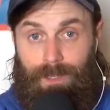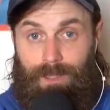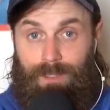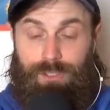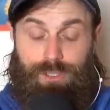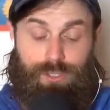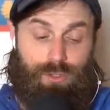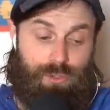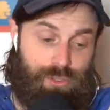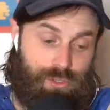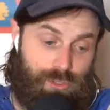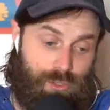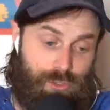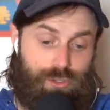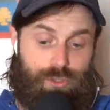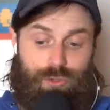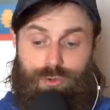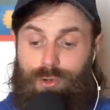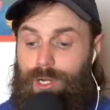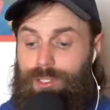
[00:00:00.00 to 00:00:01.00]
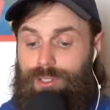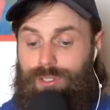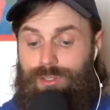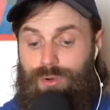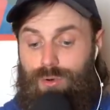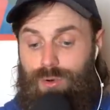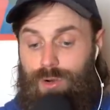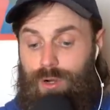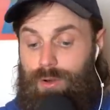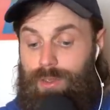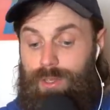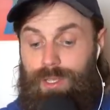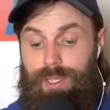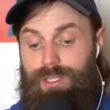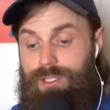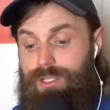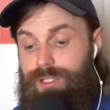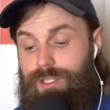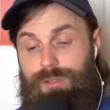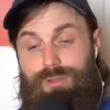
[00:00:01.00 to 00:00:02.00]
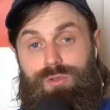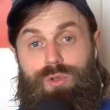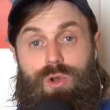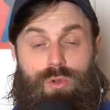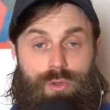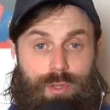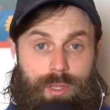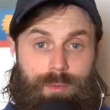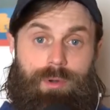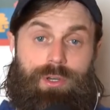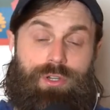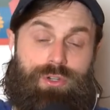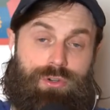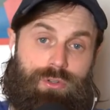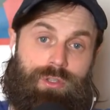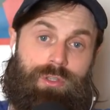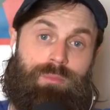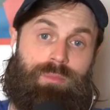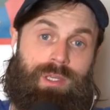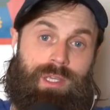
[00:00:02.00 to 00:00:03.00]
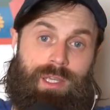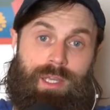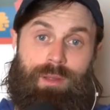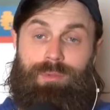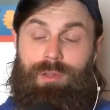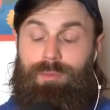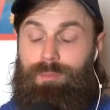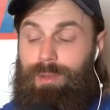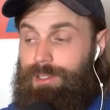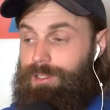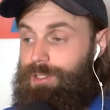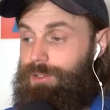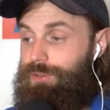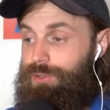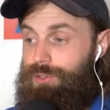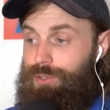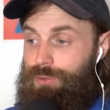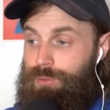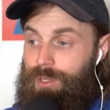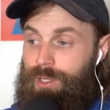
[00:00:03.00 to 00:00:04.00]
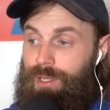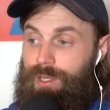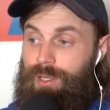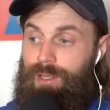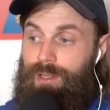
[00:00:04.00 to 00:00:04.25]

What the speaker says: So the social credit score is slowly but surely being implemented. They're doing...